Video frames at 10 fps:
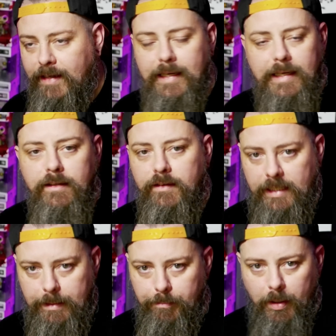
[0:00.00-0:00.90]
I didn't
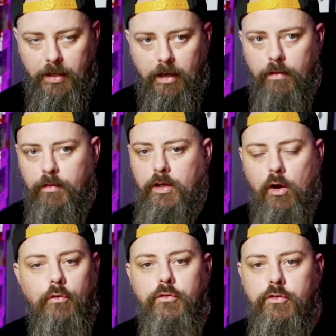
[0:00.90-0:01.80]
debunk the
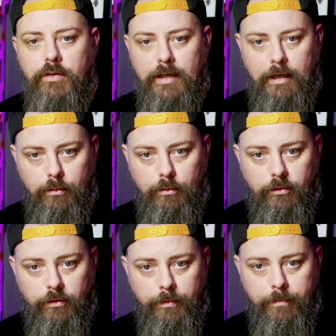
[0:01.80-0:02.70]
Conjuring
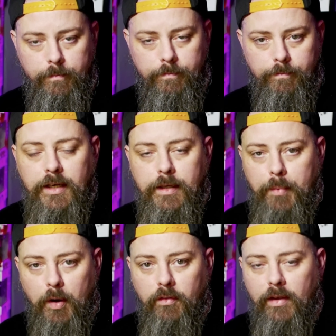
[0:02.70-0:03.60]
house. I
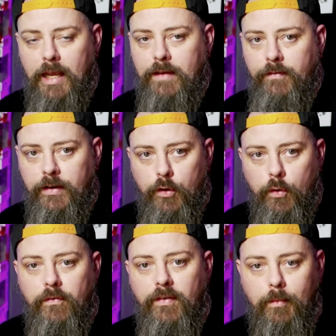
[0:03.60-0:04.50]
debunked a
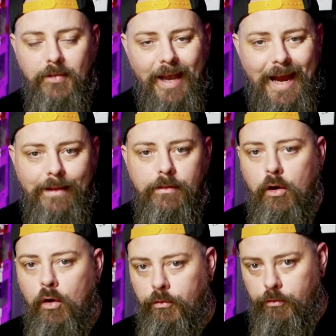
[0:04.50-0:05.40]
video filmed at the
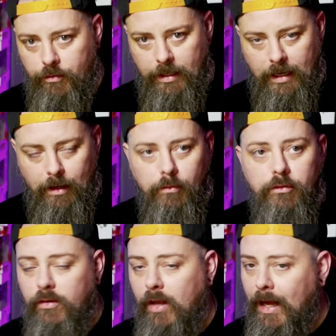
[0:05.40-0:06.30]
Conjuring
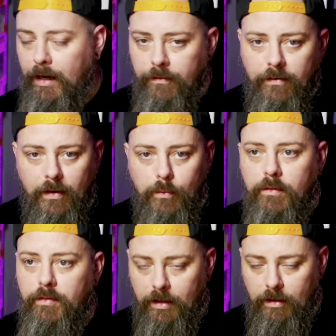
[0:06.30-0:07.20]
house, and I
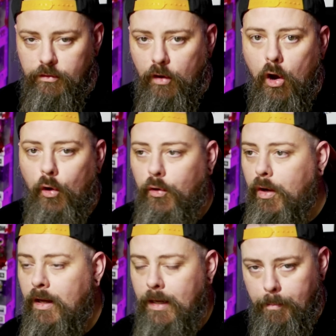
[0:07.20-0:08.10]
found things
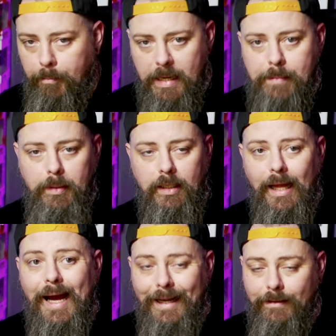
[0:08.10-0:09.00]
on
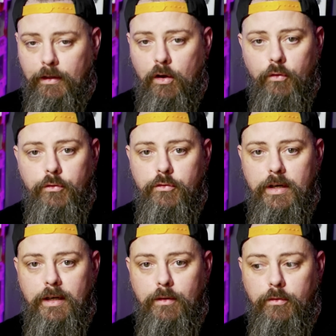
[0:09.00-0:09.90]
people at the
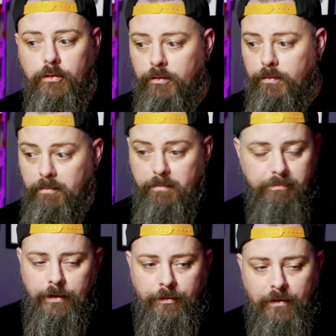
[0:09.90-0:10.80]
Conjuring house.
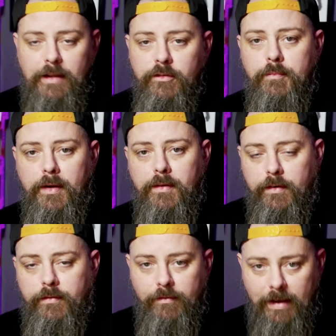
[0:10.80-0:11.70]
There are friends of mine
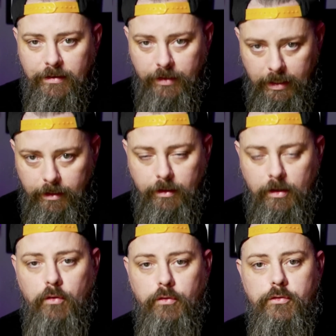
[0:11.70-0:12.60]
that have investigated the
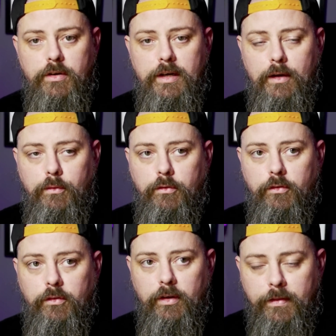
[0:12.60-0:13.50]
Conjuring
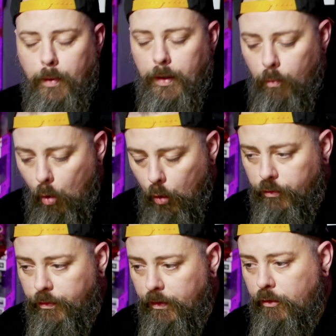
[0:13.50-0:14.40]
house. They won
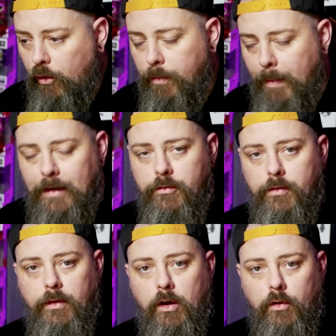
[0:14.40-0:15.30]
awards for a
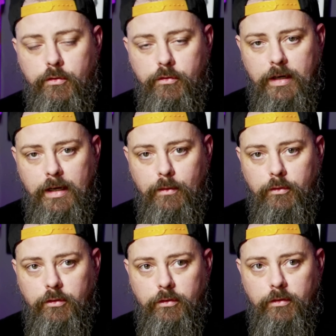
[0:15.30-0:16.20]
documentary on the Conjuring
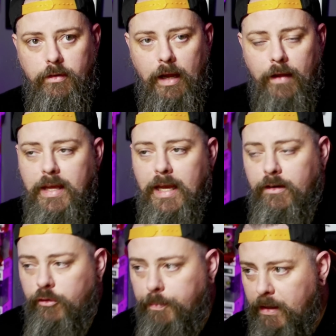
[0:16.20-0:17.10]
house, and they
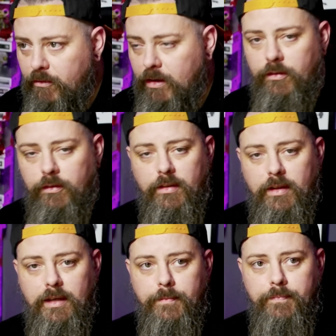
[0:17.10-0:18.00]
had experiences
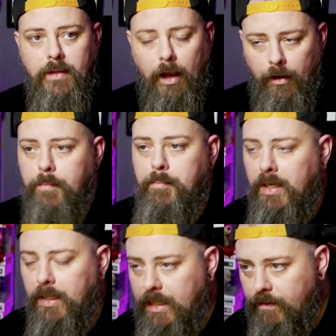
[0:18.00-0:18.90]
there. And I
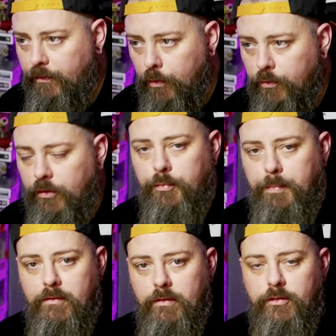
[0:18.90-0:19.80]
believe those
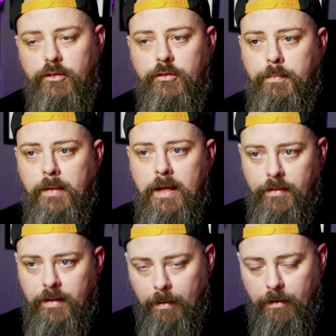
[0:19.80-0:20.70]
experiences.
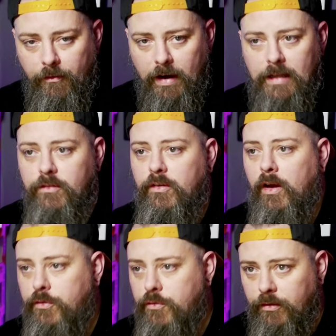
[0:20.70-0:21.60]
They are my friends.
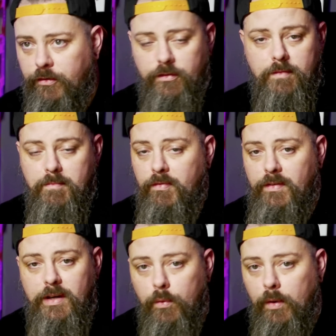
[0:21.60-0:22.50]
I trust them.
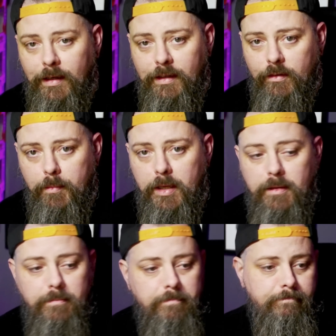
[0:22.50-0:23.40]
They don't lie to
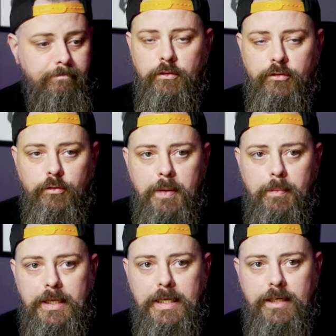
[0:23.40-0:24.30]
me. So
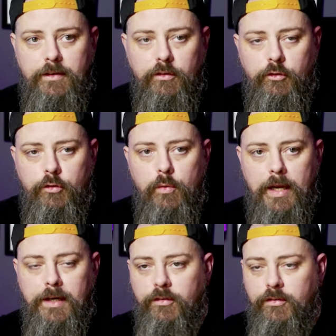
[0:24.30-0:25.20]
people need to
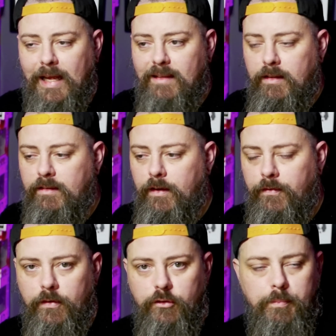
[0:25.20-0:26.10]
understand the
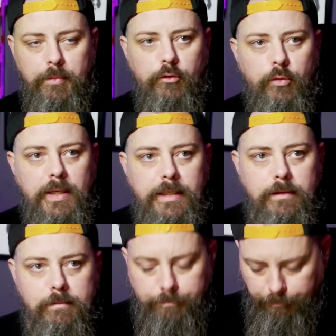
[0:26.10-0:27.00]
difference
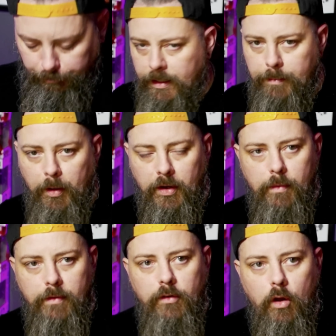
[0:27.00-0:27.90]
between
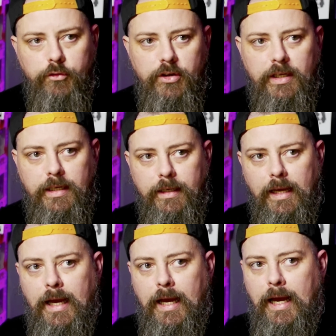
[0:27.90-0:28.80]
debunking with logic
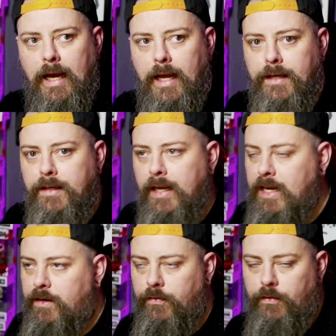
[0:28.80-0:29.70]
and
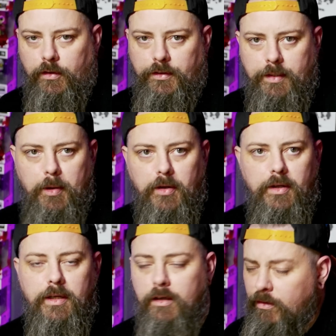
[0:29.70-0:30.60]
hateful
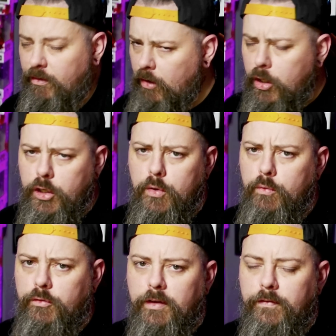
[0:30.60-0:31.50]
debunking, because there's a
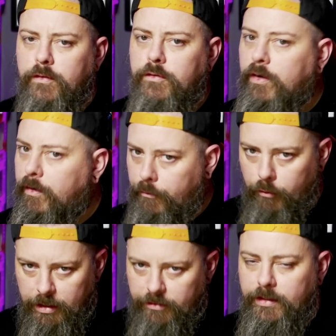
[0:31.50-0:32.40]
huge difference that I've
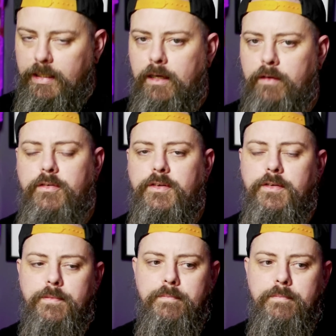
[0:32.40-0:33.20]
recently covered.